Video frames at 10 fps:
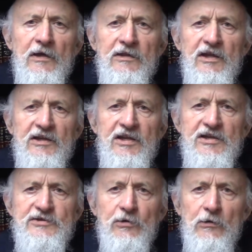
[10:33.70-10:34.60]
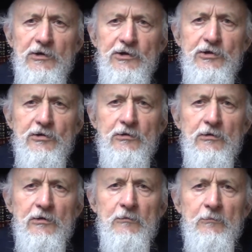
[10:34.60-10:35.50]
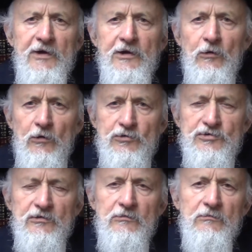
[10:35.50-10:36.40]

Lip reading: that he sold it in an auction